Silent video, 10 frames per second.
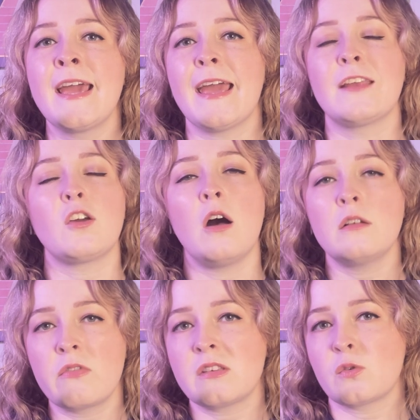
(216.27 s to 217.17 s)
and all
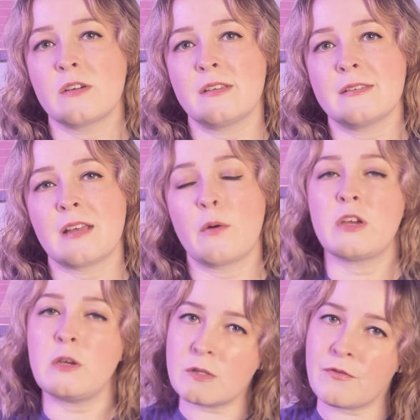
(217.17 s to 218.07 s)
of the sources that were
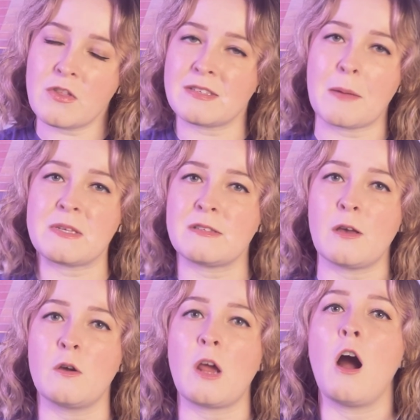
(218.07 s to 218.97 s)
used for this episode